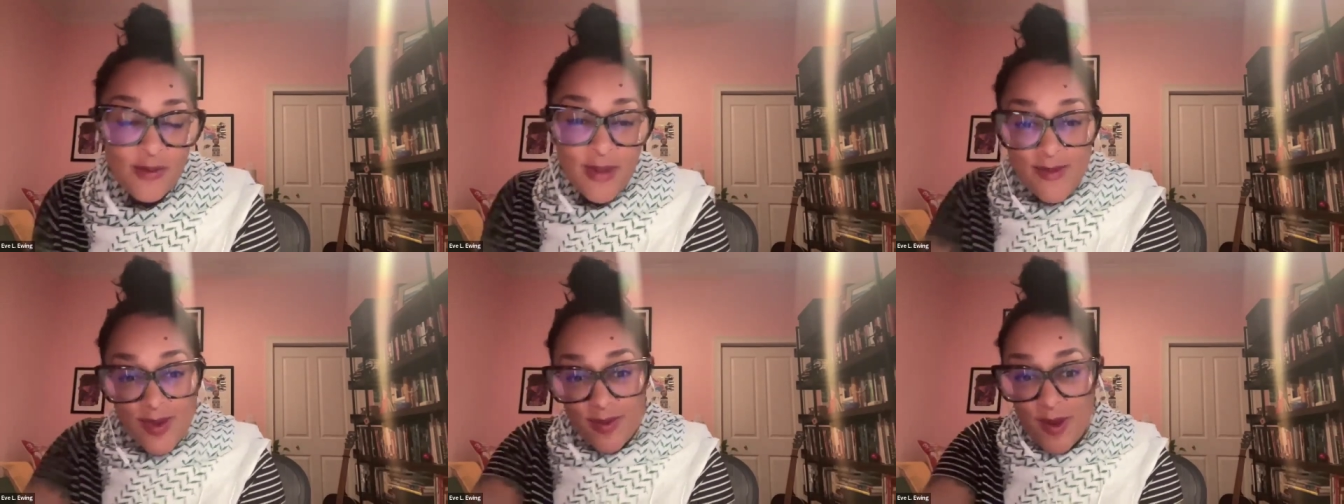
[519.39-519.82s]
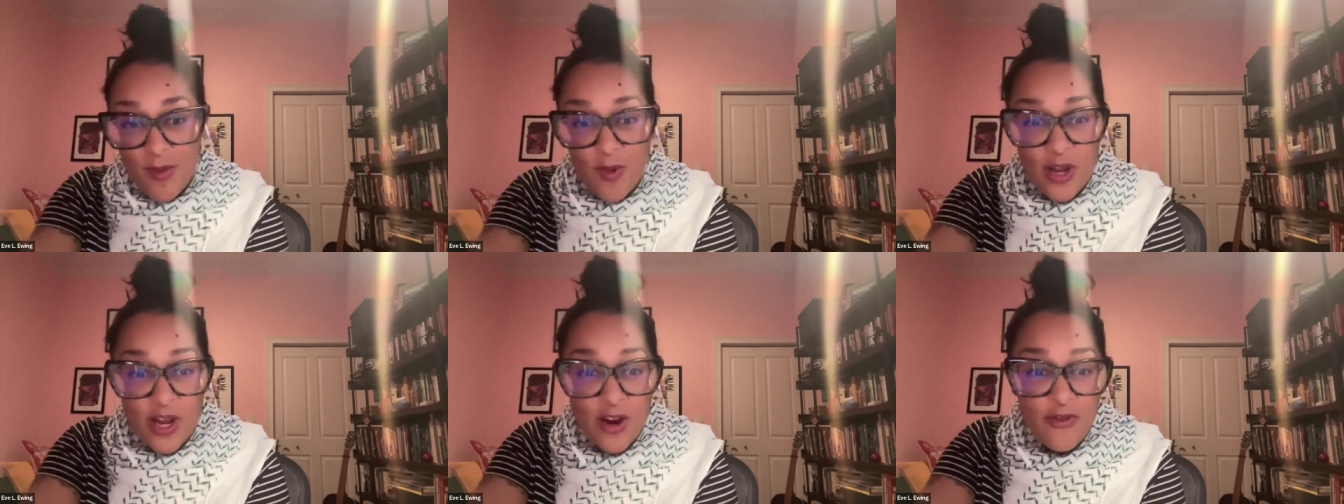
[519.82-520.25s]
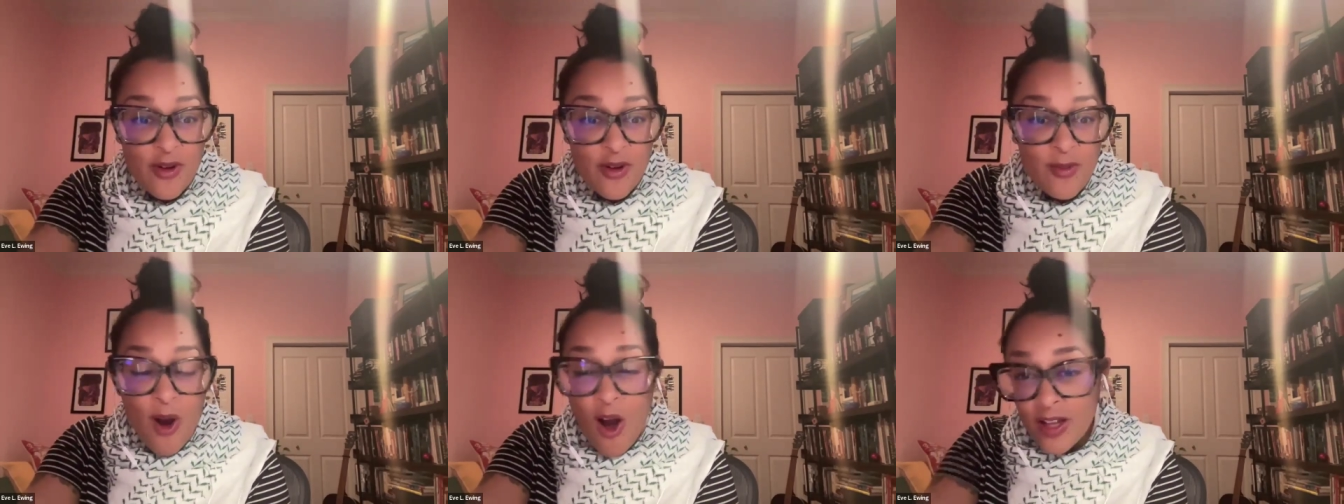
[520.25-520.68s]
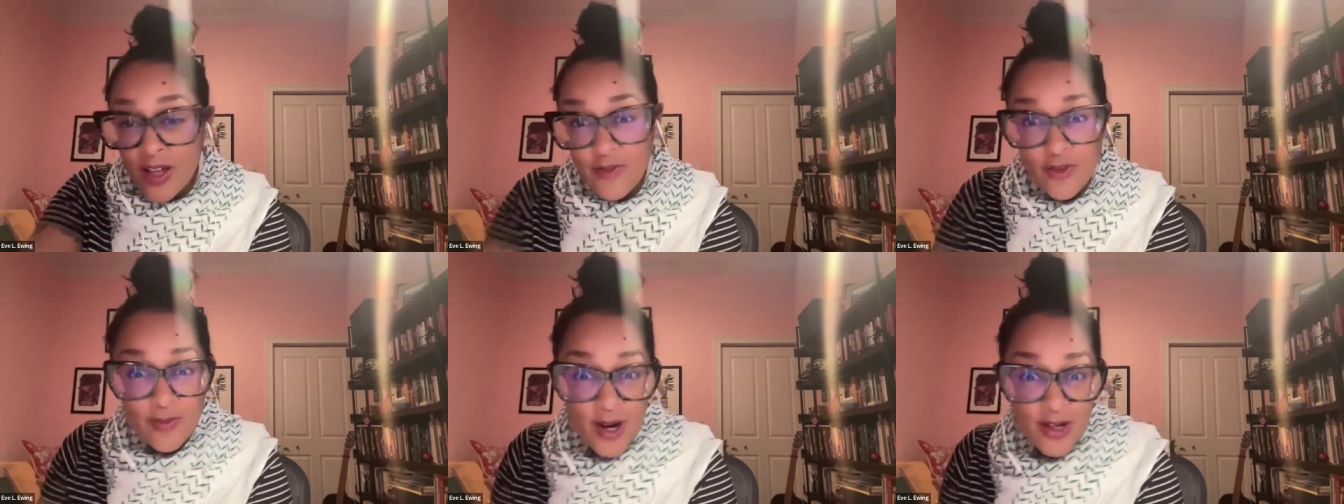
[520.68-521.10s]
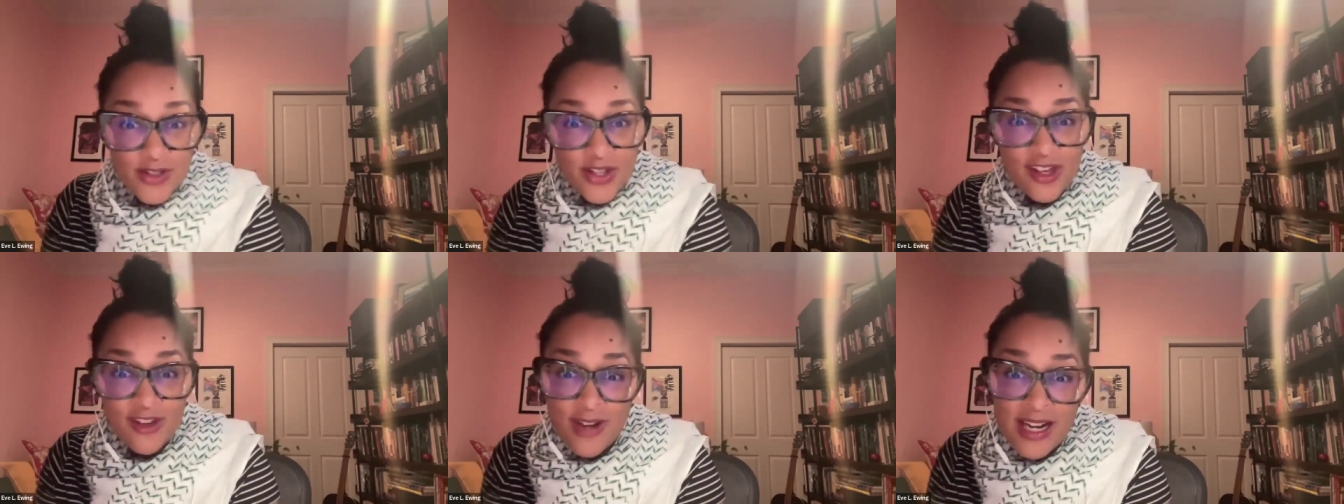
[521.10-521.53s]
There might be people here from all different
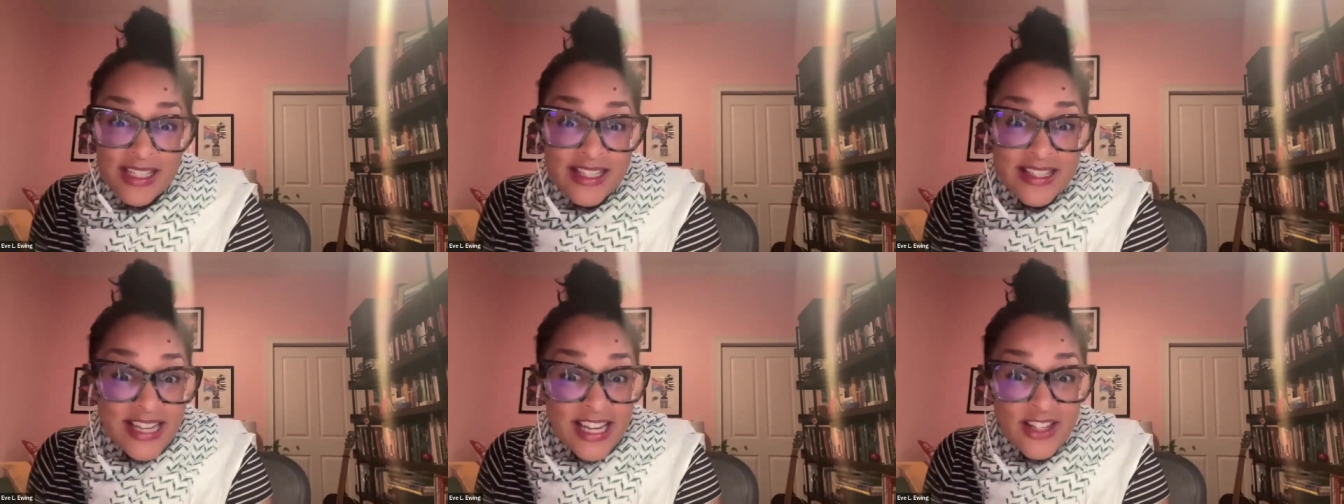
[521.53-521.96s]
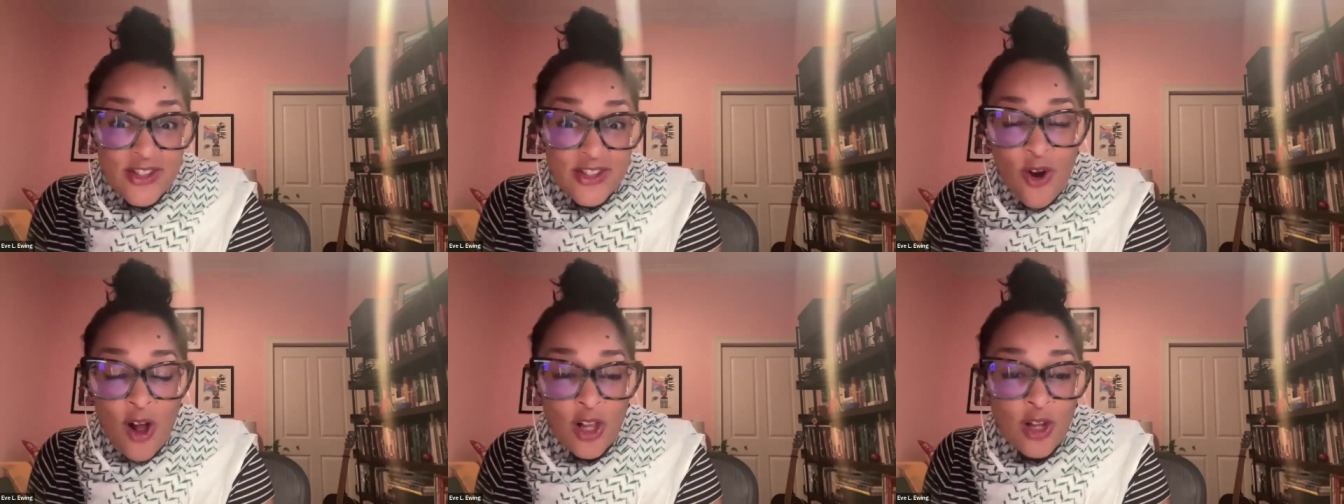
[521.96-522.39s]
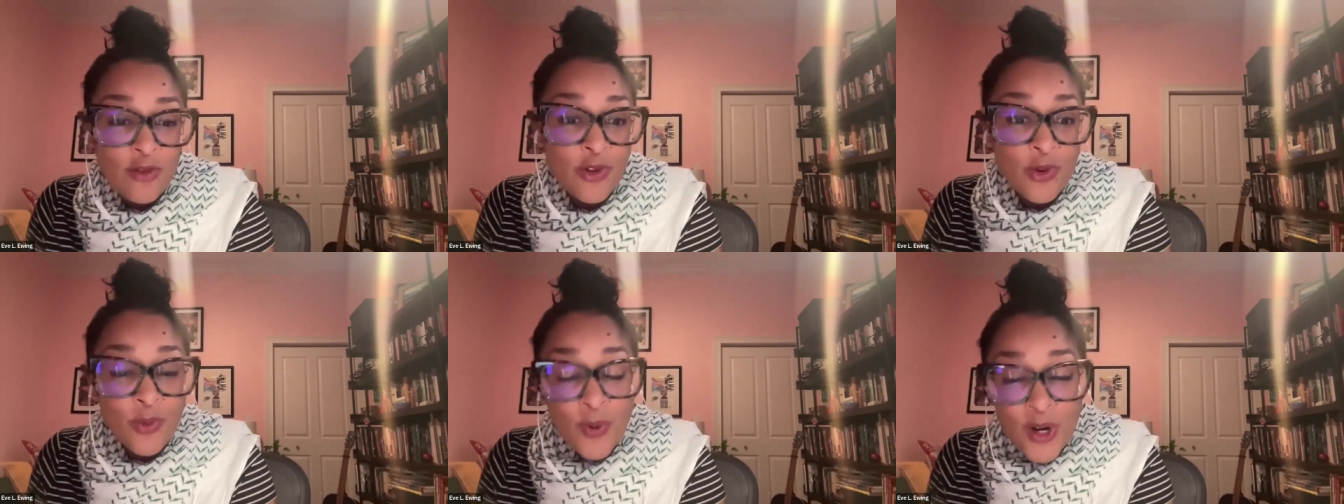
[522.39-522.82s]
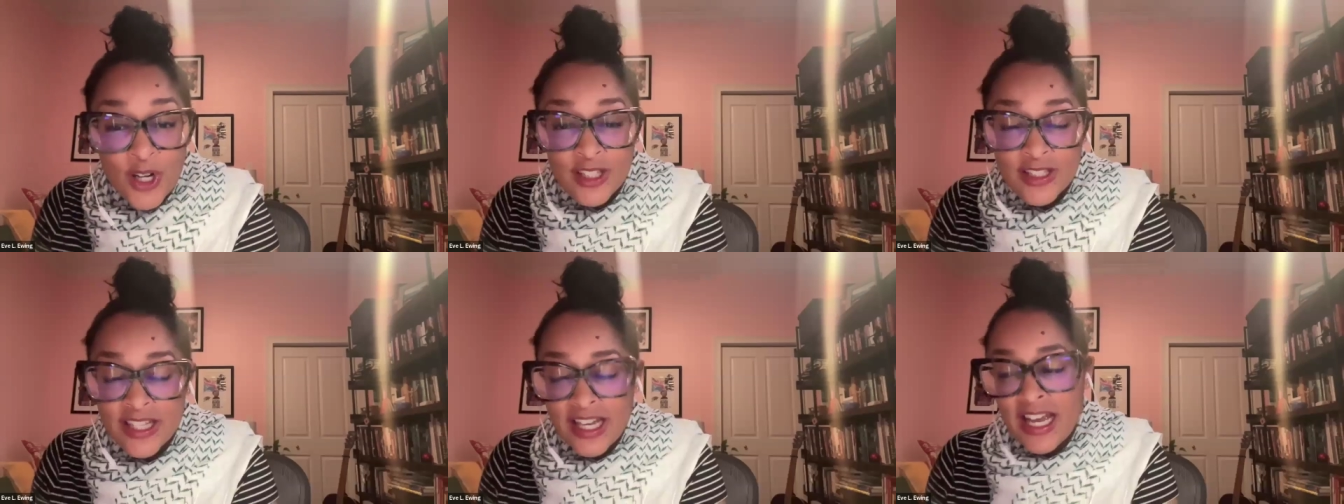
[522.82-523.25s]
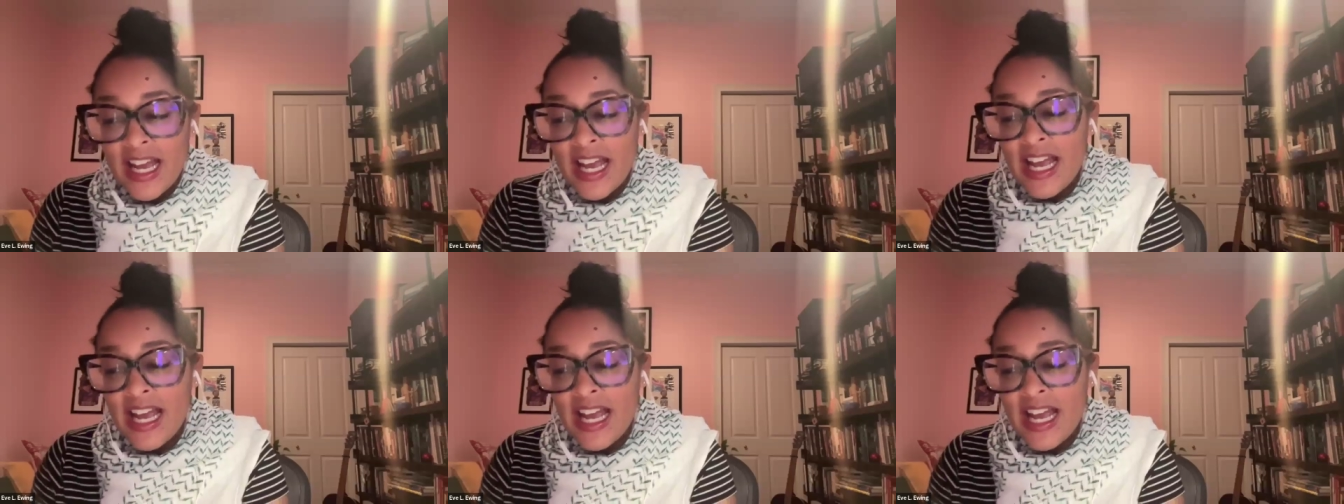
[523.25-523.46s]
parts of the United States or all over the world.